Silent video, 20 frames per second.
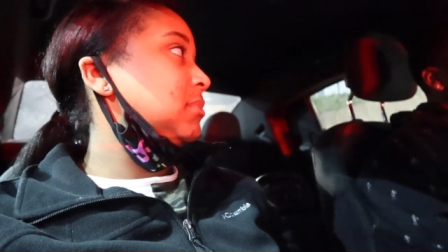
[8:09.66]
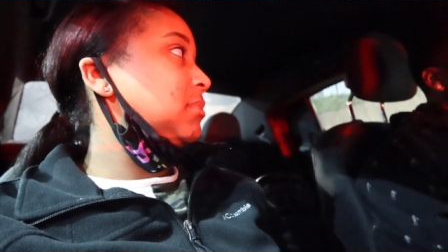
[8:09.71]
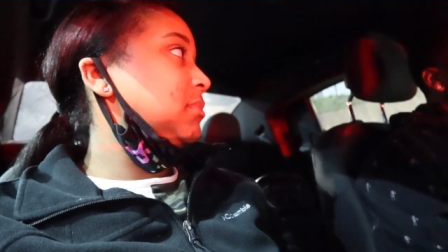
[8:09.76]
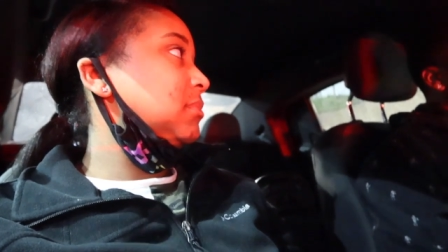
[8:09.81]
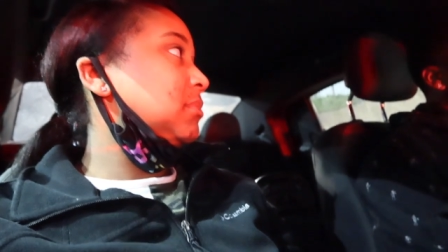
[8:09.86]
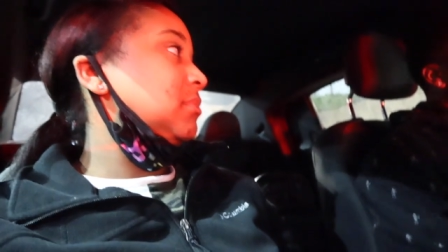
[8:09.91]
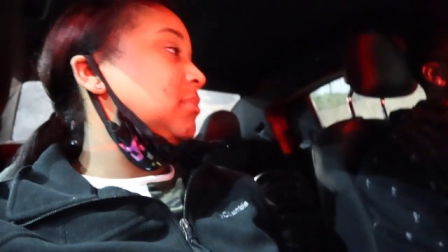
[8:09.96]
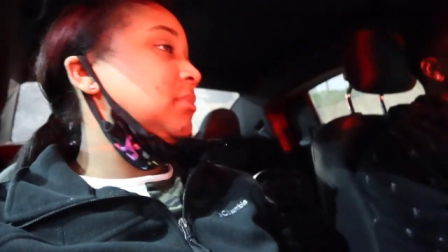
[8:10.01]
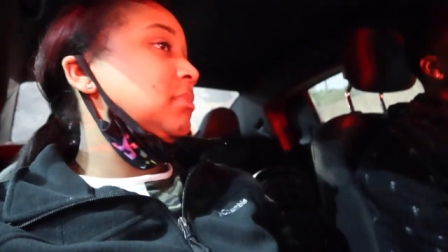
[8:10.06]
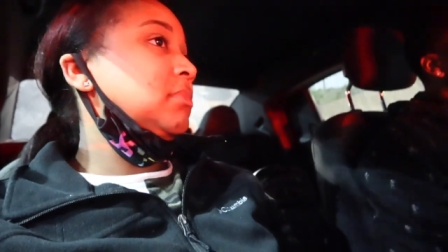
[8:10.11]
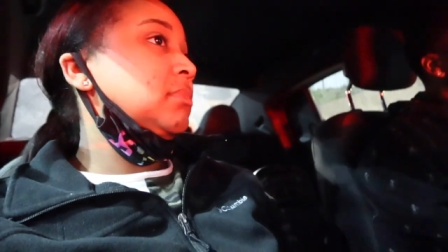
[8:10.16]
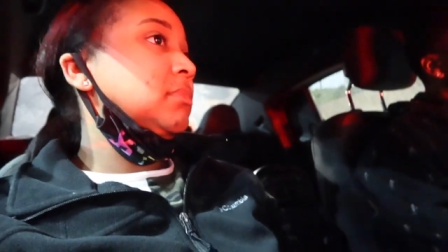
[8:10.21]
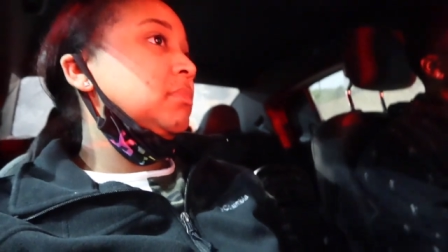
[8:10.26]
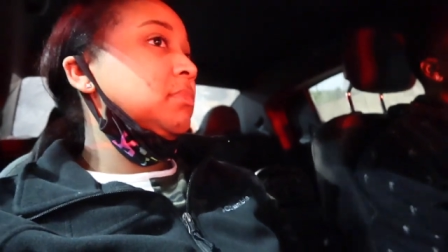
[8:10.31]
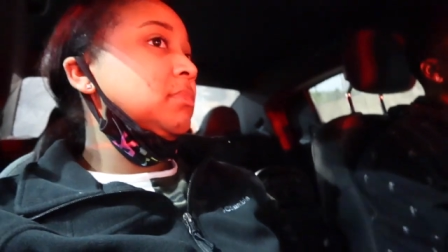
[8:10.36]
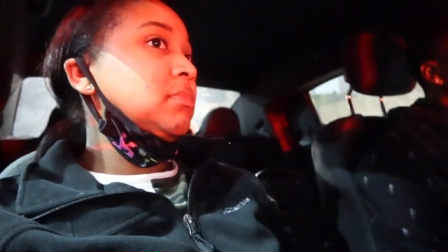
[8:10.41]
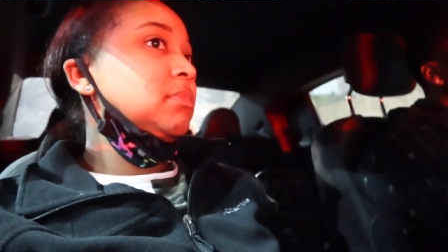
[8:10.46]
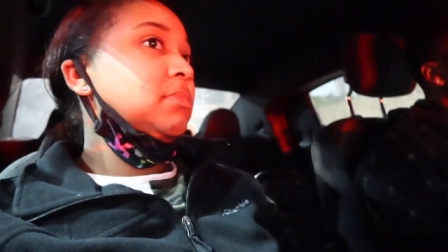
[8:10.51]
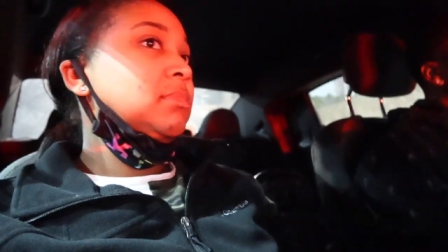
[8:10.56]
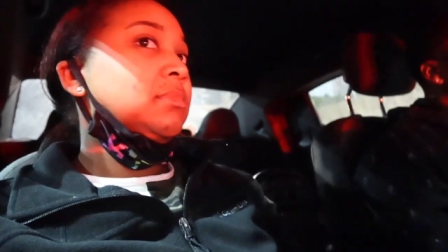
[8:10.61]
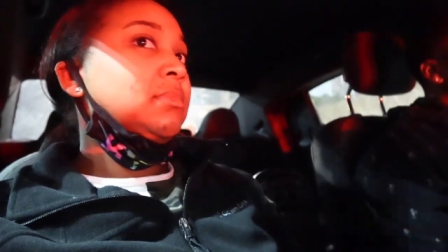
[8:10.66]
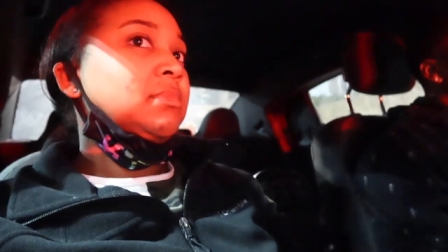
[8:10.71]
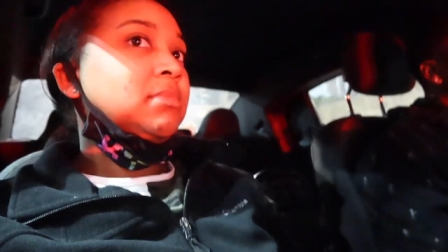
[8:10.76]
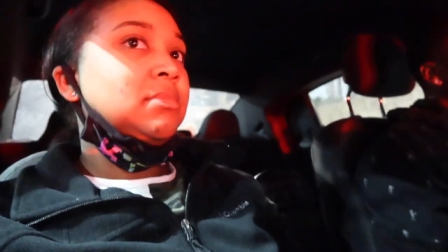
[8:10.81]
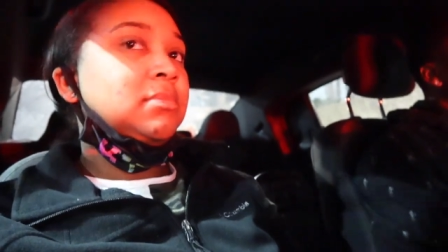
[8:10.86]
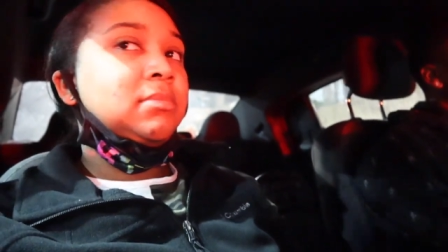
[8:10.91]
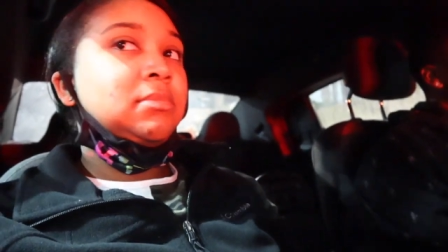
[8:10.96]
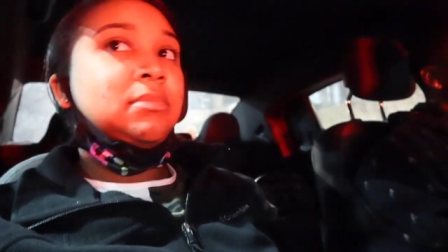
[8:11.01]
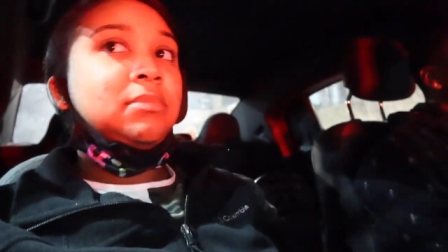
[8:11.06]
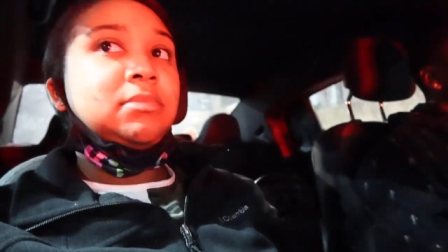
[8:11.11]

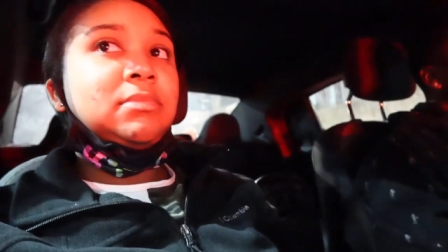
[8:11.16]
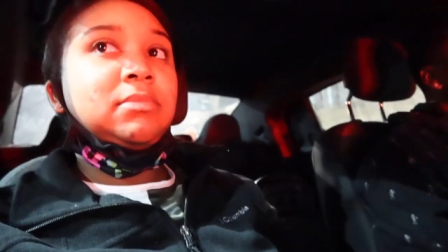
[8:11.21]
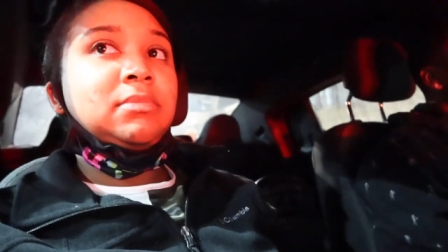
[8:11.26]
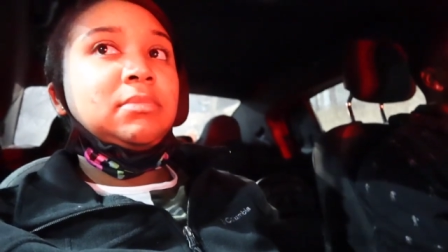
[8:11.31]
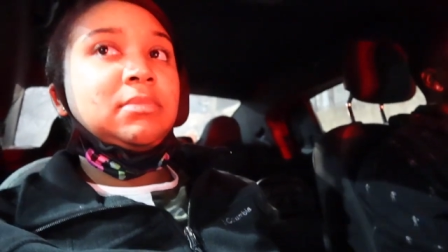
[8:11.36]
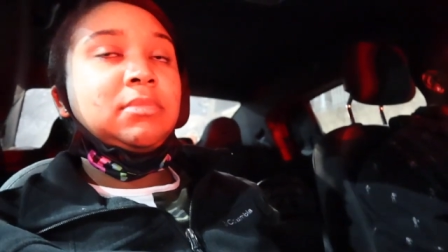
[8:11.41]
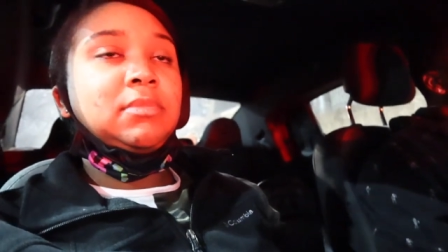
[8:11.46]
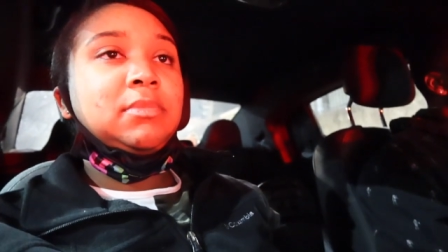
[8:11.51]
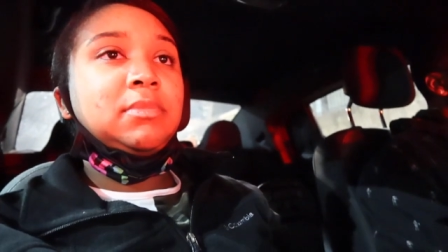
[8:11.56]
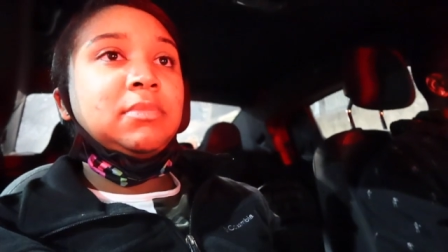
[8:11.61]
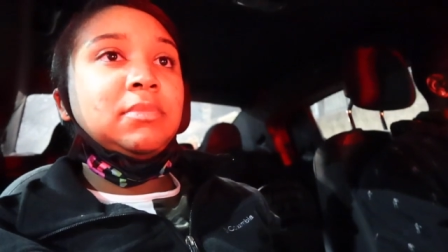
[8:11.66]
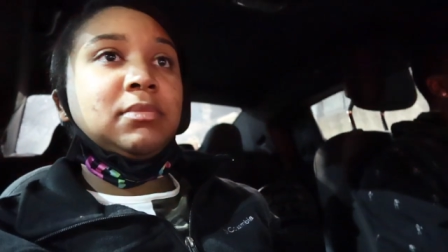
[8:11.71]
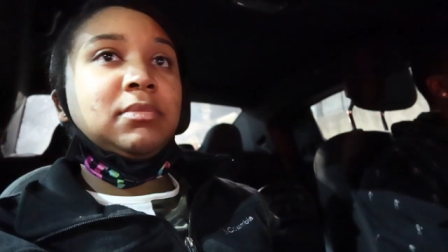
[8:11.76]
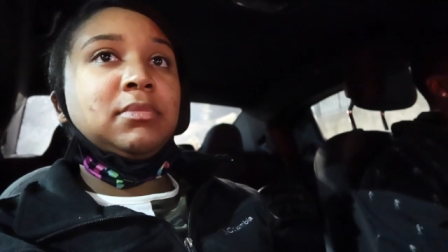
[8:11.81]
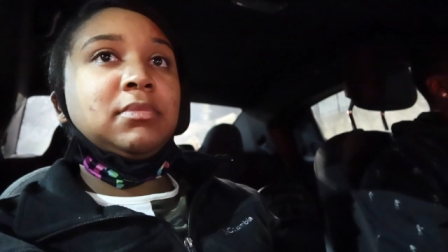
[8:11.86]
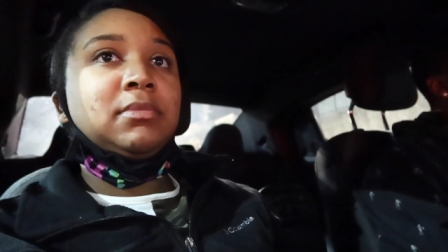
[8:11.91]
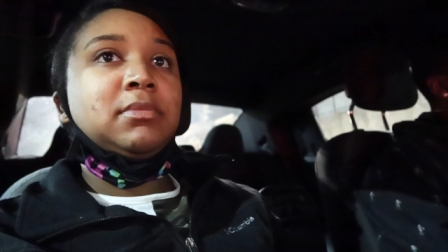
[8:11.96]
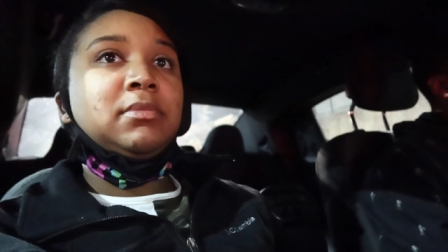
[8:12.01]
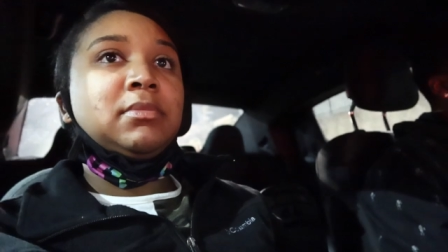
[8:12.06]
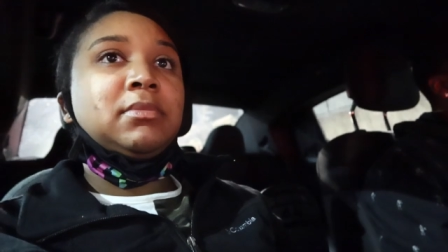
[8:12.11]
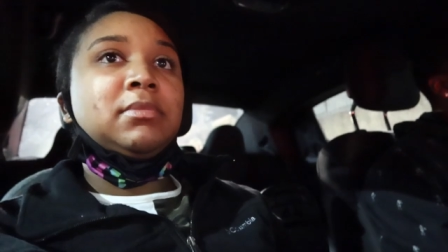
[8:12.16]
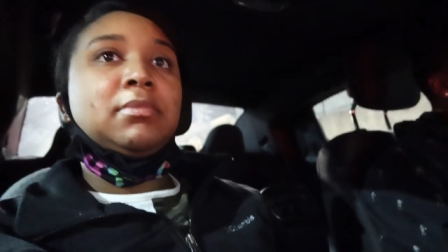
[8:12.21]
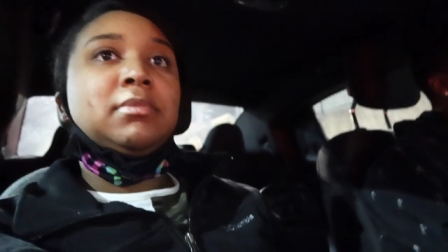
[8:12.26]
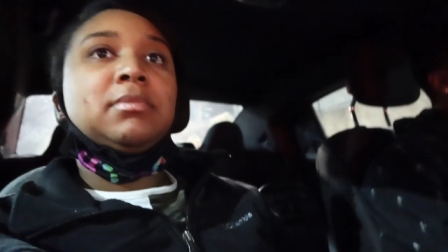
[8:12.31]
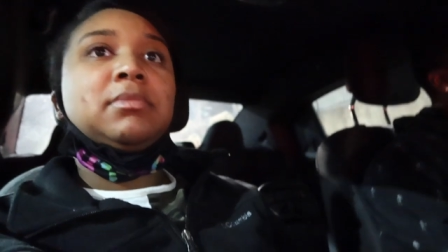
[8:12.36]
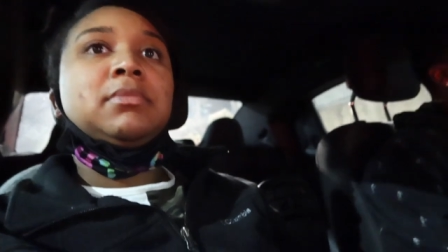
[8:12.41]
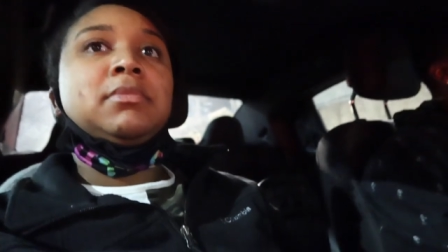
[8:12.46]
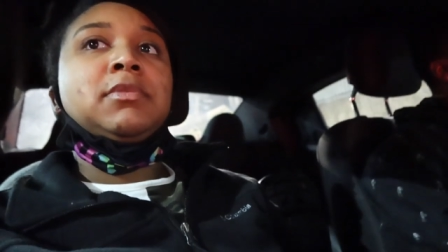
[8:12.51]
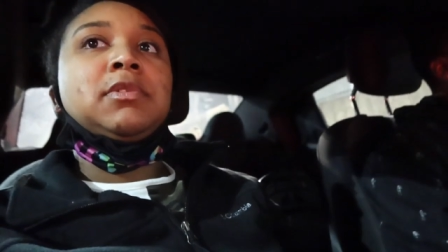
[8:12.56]
I guess.